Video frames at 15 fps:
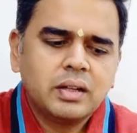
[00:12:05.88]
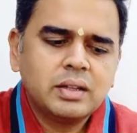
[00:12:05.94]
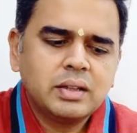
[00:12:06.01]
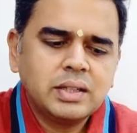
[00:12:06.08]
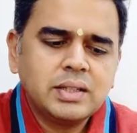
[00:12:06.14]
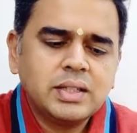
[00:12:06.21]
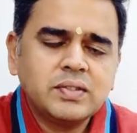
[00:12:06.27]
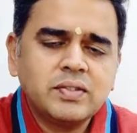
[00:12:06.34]

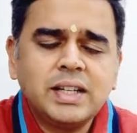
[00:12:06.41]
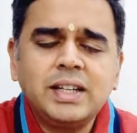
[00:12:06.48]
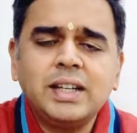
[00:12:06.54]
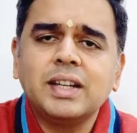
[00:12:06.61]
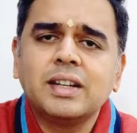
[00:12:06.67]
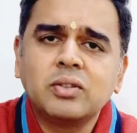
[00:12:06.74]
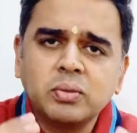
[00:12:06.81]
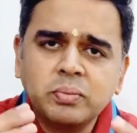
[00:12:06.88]
this is very
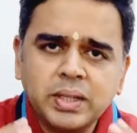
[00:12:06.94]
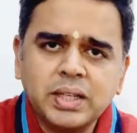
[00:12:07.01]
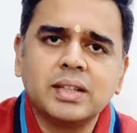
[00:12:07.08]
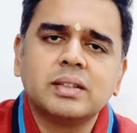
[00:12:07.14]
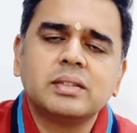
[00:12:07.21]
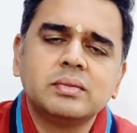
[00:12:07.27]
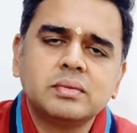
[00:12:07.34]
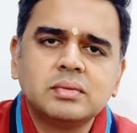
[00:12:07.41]
dear to
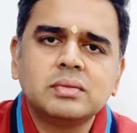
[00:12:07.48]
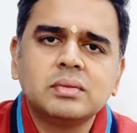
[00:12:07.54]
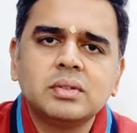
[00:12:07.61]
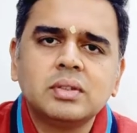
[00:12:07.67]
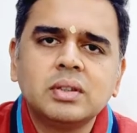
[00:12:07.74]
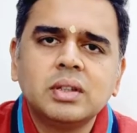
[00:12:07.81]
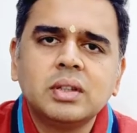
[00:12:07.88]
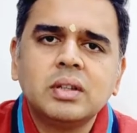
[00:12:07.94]
me.
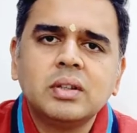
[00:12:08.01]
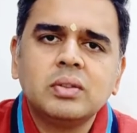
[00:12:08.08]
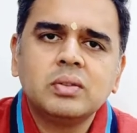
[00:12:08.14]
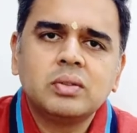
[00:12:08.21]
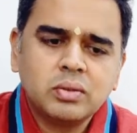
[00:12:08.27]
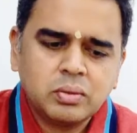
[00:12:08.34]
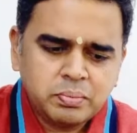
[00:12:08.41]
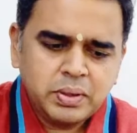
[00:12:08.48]

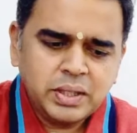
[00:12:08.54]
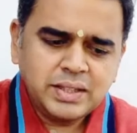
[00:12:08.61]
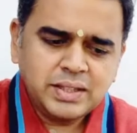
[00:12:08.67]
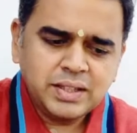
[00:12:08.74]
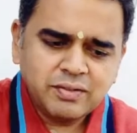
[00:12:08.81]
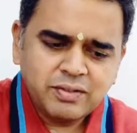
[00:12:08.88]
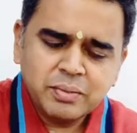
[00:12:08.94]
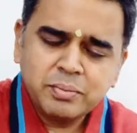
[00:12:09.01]
So please
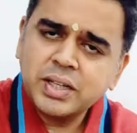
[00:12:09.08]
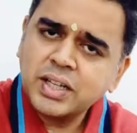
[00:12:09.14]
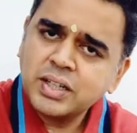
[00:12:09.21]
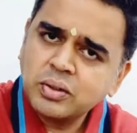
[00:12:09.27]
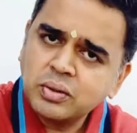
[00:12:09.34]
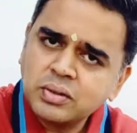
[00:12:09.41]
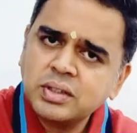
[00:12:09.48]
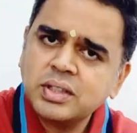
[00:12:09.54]
give
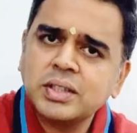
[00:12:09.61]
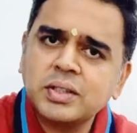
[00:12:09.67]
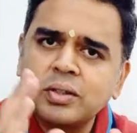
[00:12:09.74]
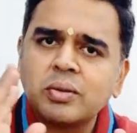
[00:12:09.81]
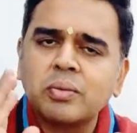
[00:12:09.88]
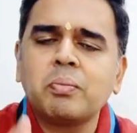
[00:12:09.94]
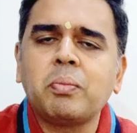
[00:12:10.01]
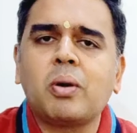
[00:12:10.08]
liberation to
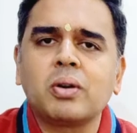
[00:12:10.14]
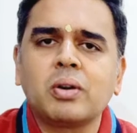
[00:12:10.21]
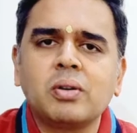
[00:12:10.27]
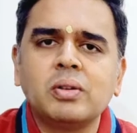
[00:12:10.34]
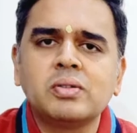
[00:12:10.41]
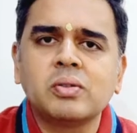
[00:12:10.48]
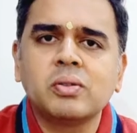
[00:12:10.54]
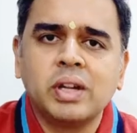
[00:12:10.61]
this pot
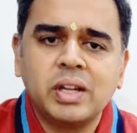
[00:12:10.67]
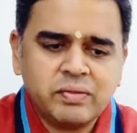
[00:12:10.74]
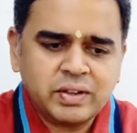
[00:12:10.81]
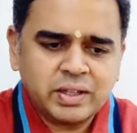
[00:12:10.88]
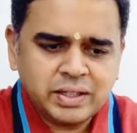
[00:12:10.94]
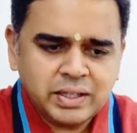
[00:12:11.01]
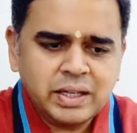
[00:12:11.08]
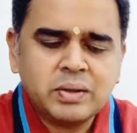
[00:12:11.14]
also. In
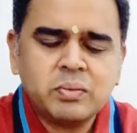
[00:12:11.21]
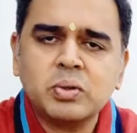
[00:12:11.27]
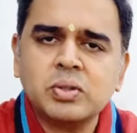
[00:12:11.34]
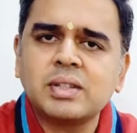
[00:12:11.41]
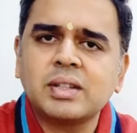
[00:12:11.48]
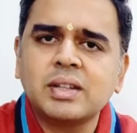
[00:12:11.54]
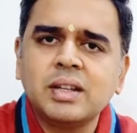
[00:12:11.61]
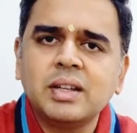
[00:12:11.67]
fact, it
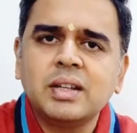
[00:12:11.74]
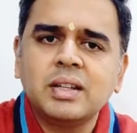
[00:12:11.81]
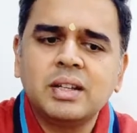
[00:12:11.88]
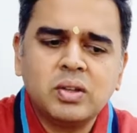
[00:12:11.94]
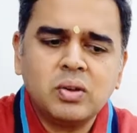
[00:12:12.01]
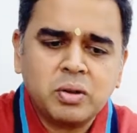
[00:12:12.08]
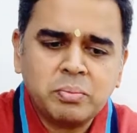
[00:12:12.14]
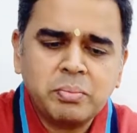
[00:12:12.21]
was
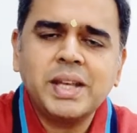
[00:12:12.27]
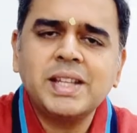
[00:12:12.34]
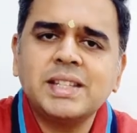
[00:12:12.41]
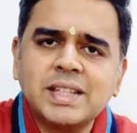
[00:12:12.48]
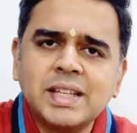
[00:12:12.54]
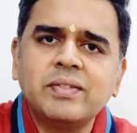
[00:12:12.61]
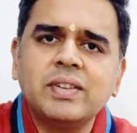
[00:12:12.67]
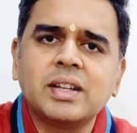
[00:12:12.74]
your main
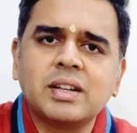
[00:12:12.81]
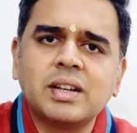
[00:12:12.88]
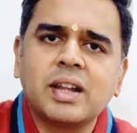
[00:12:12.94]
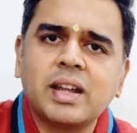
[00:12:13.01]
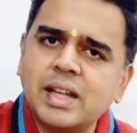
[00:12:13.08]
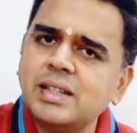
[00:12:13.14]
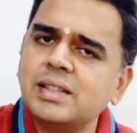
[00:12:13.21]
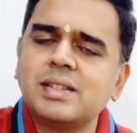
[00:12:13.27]
savior,
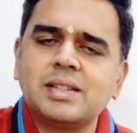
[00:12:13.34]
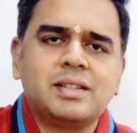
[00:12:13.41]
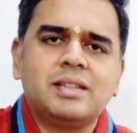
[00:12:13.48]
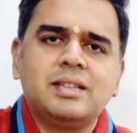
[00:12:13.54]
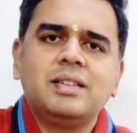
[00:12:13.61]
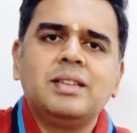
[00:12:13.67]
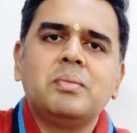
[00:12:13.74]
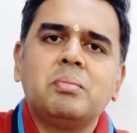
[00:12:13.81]

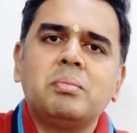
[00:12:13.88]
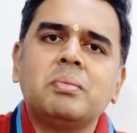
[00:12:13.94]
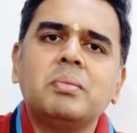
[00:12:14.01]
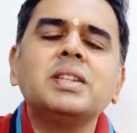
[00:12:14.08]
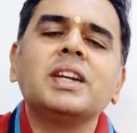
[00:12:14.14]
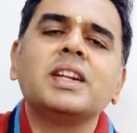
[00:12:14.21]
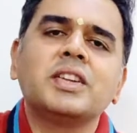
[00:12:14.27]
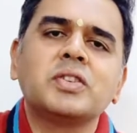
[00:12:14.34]
else
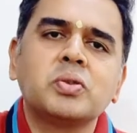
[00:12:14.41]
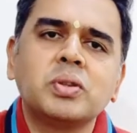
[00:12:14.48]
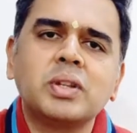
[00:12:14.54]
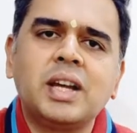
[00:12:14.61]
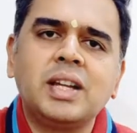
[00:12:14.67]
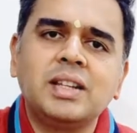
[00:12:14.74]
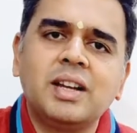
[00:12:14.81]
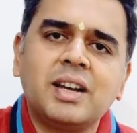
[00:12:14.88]
Mother
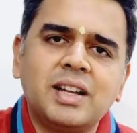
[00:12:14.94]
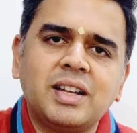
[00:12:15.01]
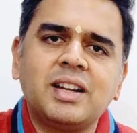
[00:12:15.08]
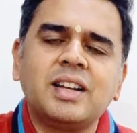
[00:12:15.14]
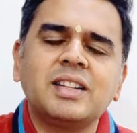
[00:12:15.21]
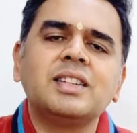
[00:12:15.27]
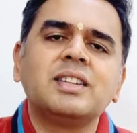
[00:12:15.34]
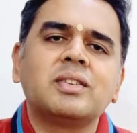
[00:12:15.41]
Yashoda and the
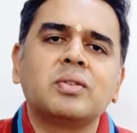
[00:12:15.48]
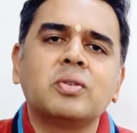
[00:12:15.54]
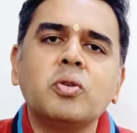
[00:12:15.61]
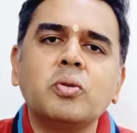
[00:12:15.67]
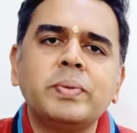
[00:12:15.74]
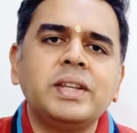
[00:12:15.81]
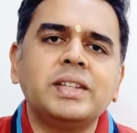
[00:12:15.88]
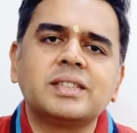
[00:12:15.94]
other
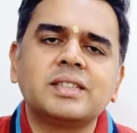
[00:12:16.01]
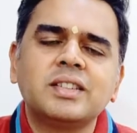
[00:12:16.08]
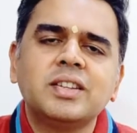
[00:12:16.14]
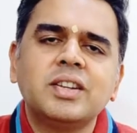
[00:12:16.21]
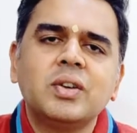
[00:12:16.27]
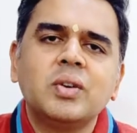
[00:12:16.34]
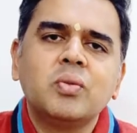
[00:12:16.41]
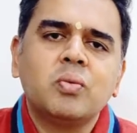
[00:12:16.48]
gopis
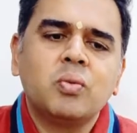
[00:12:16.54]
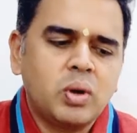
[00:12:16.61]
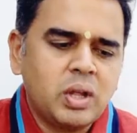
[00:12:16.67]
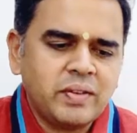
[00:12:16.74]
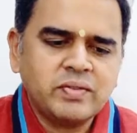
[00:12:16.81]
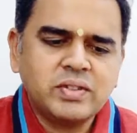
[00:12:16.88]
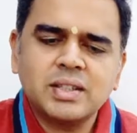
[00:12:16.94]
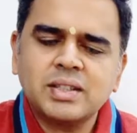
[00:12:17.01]
would
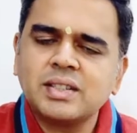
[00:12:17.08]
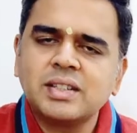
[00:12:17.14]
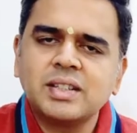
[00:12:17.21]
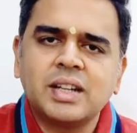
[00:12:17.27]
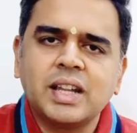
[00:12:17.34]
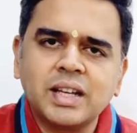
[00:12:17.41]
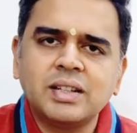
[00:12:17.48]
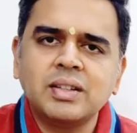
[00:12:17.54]
have just
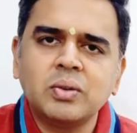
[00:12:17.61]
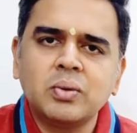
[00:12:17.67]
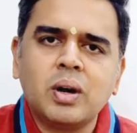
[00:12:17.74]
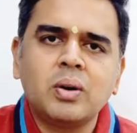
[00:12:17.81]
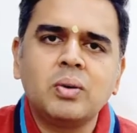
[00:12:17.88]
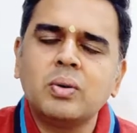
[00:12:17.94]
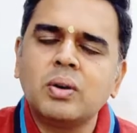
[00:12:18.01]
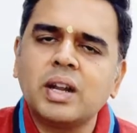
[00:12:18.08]
taken you
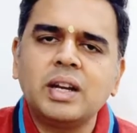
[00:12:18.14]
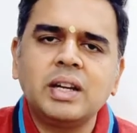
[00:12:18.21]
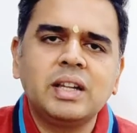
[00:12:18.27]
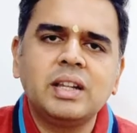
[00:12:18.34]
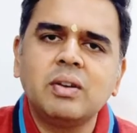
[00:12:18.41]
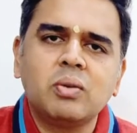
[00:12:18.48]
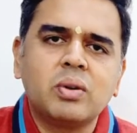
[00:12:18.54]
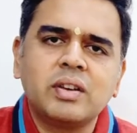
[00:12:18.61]
out
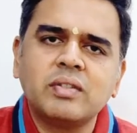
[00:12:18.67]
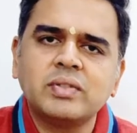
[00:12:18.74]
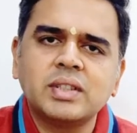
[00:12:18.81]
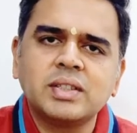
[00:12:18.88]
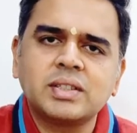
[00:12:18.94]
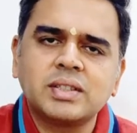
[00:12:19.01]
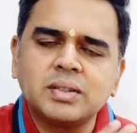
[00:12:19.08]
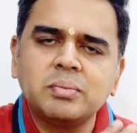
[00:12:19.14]
and they would have
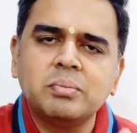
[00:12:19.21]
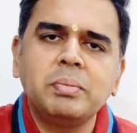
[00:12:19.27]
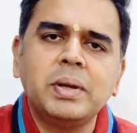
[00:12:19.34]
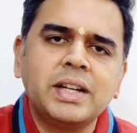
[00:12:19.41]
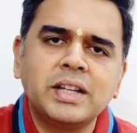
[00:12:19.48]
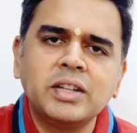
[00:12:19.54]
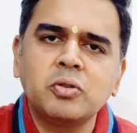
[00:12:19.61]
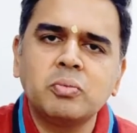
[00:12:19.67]
just
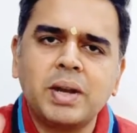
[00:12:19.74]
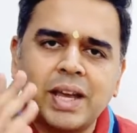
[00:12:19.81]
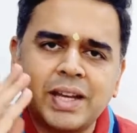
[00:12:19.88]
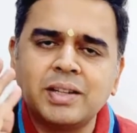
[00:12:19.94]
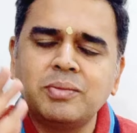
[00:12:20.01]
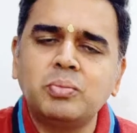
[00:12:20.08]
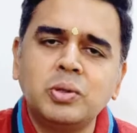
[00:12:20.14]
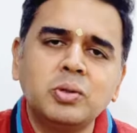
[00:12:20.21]
beaten you
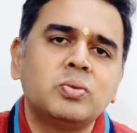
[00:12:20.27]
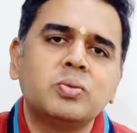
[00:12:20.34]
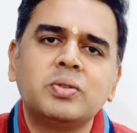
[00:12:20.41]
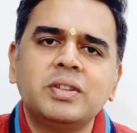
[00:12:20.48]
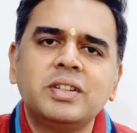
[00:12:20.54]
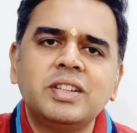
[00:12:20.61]
black and blue.